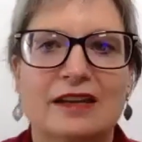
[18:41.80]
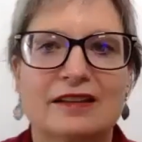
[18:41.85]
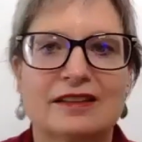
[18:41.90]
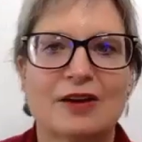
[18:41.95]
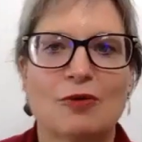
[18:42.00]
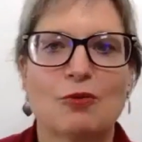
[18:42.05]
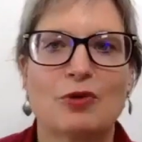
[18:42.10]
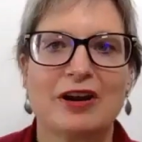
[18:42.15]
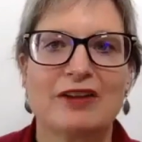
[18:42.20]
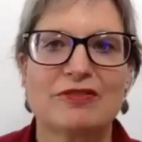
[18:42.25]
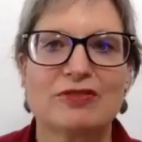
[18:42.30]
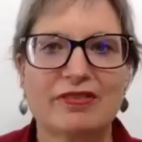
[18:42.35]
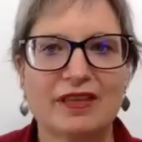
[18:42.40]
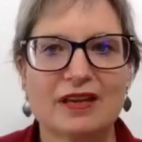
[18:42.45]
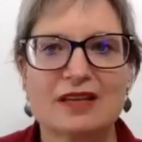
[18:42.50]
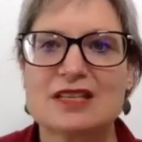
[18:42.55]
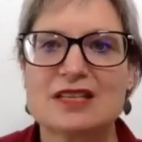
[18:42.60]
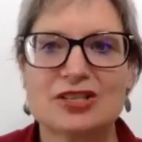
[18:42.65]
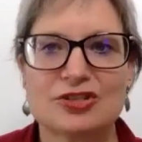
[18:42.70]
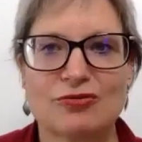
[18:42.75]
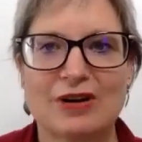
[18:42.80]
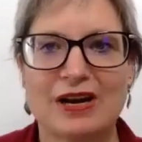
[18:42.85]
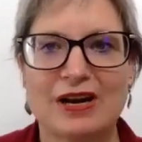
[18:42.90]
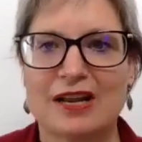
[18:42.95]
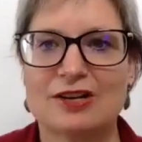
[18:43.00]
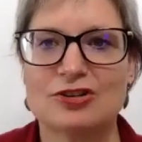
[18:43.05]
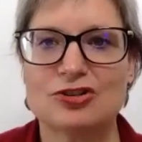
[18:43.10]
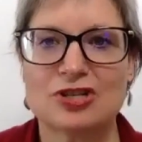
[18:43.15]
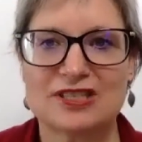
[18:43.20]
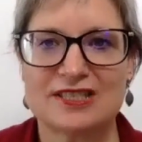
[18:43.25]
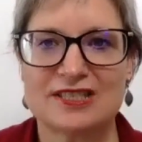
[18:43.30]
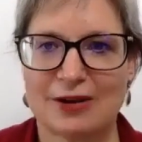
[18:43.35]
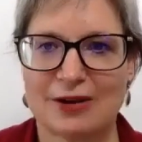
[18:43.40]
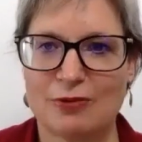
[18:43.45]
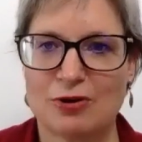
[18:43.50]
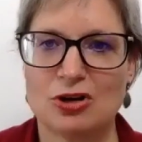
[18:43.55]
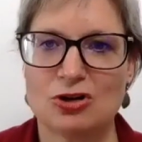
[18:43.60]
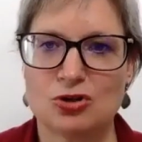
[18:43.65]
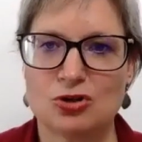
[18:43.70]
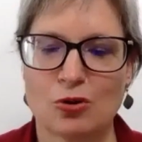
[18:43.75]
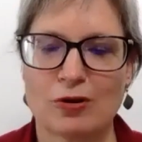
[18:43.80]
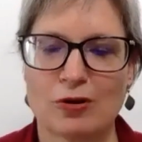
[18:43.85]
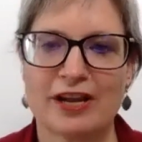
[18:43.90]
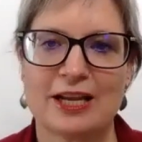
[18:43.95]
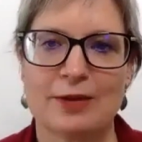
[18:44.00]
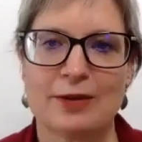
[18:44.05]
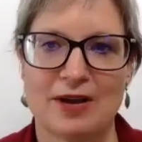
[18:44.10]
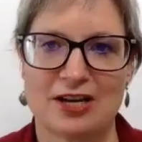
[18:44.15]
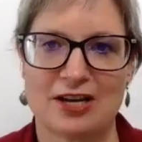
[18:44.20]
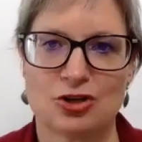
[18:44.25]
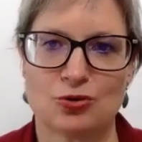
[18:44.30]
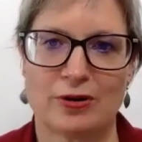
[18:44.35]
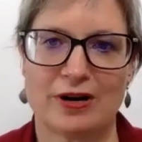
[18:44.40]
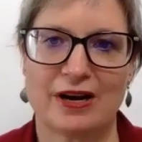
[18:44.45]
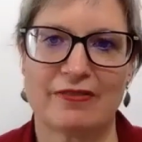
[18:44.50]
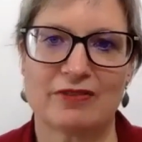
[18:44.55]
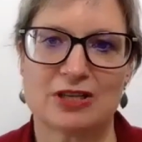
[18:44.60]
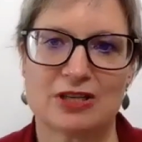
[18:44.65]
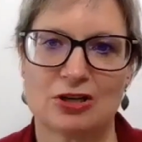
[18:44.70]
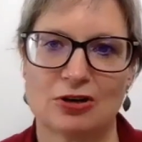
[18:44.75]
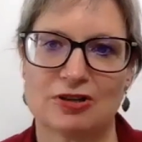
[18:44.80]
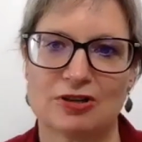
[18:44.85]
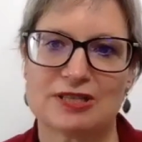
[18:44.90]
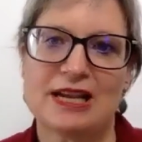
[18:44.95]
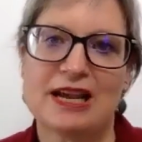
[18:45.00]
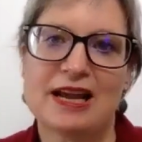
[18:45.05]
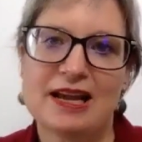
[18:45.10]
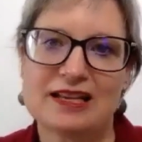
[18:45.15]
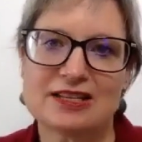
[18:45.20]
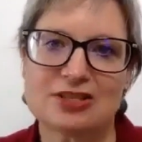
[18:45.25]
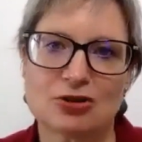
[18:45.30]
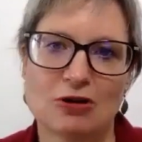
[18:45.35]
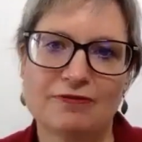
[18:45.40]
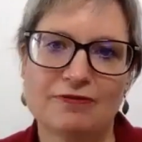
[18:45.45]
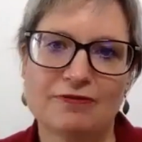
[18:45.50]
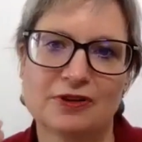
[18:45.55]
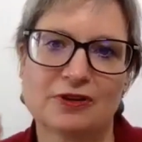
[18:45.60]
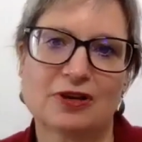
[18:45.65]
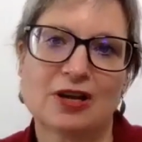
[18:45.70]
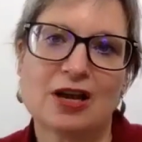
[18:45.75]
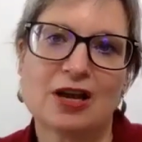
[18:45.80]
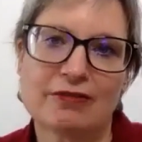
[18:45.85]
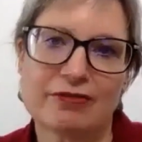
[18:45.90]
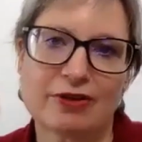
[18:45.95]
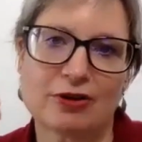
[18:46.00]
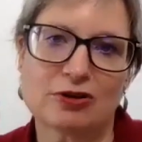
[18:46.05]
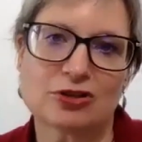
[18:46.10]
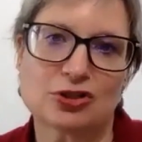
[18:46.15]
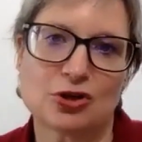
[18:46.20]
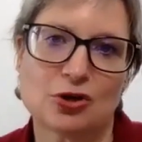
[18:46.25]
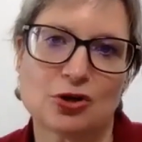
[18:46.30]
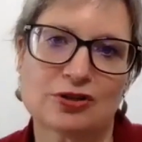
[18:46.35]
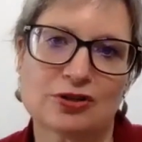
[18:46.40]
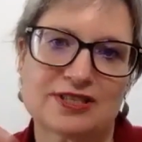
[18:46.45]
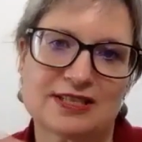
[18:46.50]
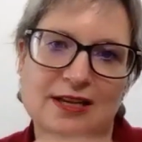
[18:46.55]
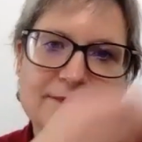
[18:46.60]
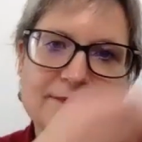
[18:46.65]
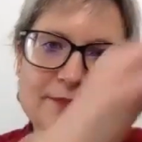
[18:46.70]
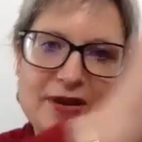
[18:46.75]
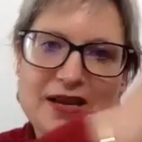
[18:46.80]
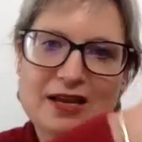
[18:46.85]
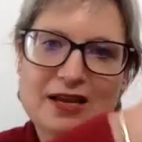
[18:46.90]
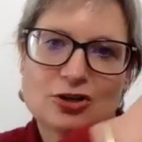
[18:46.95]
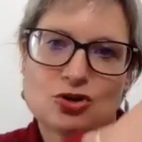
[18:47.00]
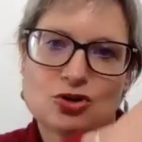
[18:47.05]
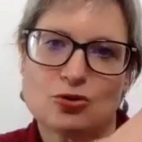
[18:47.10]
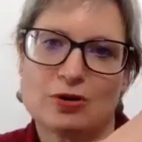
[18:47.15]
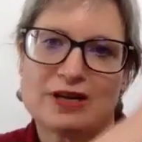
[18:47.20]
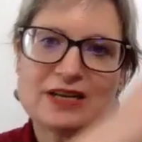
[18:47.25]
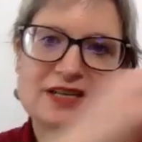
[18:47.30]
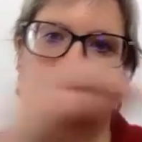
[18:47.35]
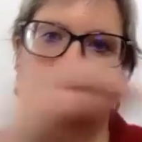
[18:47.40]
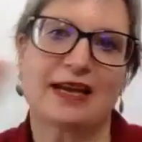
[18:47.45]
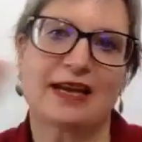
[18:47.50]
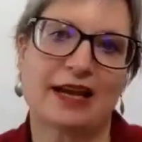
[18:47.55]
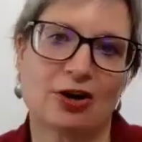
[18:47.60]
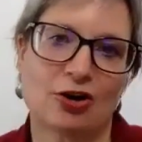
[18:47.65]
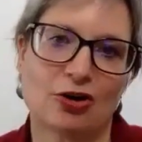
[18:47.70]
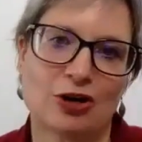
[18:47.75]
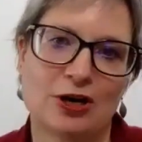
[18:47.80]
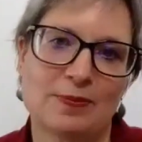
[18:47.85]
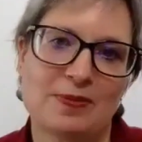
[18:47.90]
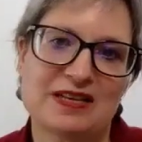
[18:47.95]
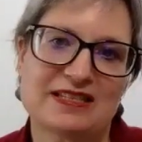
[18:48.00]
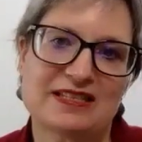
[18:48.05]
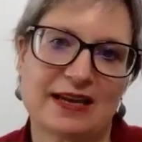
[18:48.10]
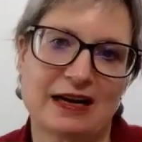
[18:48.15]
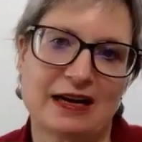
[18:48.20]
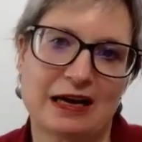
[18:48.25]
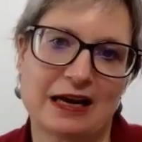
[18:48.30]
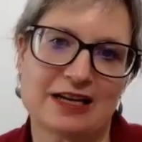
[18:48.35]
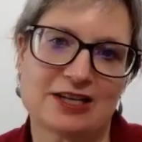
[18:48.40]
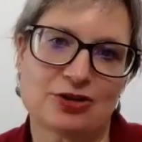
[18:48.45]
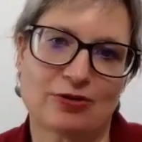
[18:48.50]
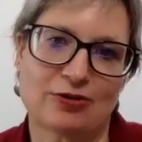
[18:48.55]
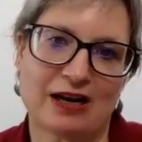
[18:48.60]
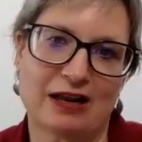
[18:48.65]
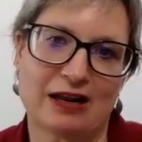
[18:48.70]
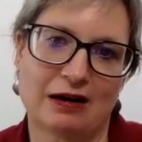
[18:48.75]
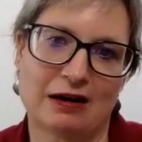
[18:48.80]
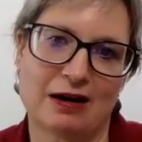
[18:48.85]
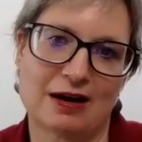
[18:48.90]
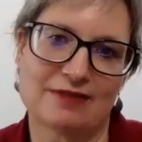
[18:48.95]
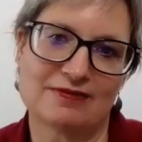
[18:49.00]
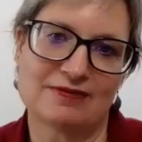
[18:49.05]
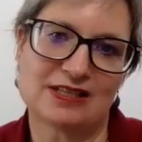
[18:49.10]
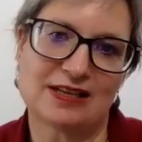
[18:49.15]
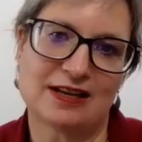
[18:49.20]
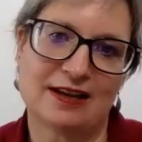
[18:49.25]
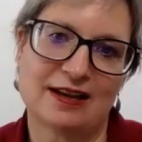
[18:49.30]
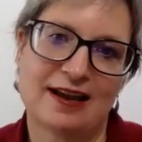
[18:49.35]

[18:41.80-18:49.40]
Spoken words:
I think one of the things that's really interesting when you're talking about joining the dots is often those dots being joined can only be seen later in our lives.